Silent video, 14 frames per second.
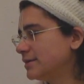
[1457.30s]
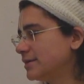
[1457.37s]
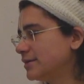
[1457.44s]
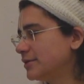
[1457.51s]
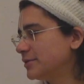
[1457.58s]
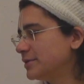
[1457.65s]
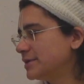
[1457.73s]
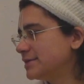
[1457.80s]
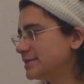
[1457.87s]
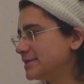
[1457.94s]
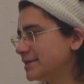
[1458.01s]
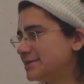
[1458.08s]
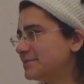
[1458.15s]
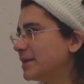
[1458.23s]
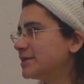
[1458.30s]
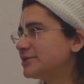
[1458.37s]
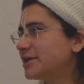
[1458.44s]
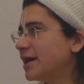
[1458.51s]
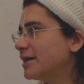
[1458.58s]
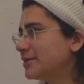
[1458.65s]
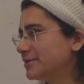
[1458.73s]
is much
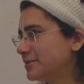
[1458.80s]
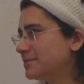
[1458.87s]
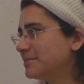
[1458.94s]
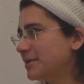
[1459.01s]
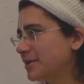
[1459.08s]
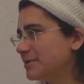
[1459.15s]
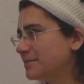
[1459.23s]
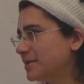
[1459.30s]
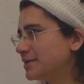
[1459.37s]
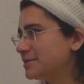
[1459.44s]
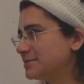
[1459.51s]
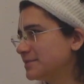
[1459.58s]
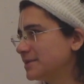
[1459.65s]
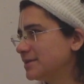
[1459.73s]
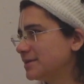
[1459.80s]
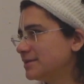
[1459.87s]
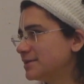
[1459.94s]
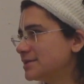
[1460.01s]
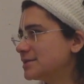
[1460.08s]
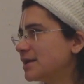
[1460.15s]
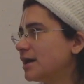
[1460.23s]
higher than Paramatma,
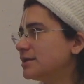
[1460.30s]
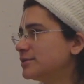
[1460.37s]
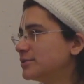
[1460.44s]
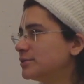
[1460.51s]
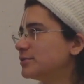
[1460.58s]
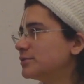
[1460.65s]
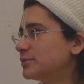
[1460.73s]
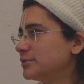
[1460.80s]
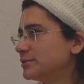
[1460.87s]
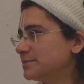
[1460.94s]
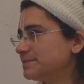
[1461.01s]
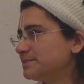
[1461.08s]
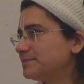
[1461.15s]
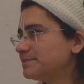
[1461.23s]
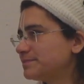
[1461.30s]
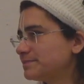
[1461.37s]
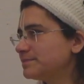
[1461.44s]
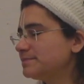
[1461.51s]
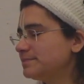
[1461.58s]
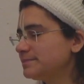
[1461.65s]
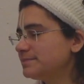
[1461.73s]
the Sadguru.
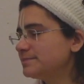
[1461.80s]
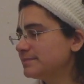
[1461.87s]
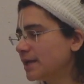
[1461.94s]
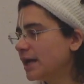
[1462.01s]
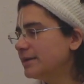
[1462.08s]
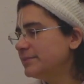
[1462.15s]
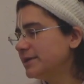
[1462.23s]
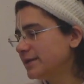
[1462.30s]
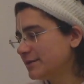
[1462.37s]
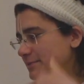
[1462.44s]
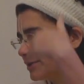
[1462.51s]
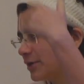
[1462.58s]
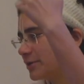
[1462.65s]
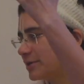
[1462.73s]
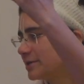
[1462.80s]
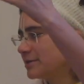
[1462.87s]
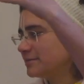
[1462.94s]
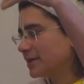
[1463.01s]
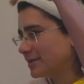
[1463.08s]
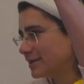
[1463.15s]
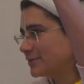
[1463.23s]
I mean, I'm talking
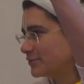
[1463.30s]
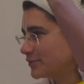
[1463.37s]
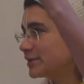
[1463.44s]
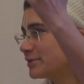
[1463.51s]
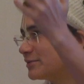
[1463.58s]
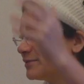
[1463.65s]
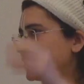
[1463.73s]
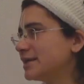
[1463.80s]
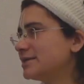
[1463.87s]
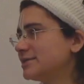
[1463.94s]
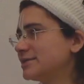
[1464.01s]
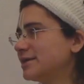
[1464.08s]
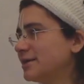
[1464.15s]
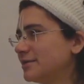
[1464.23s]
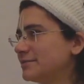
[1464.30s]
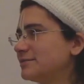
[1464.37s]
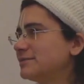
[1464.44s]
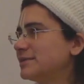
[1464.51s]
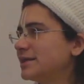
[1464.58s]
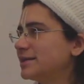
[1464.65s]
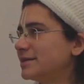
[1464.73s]
about like real Vaishnava,
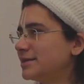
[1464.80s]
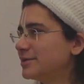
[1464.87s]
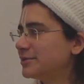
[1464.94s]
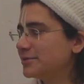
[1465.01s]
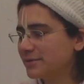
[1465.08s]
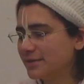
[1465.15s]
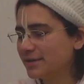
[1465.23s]
Srila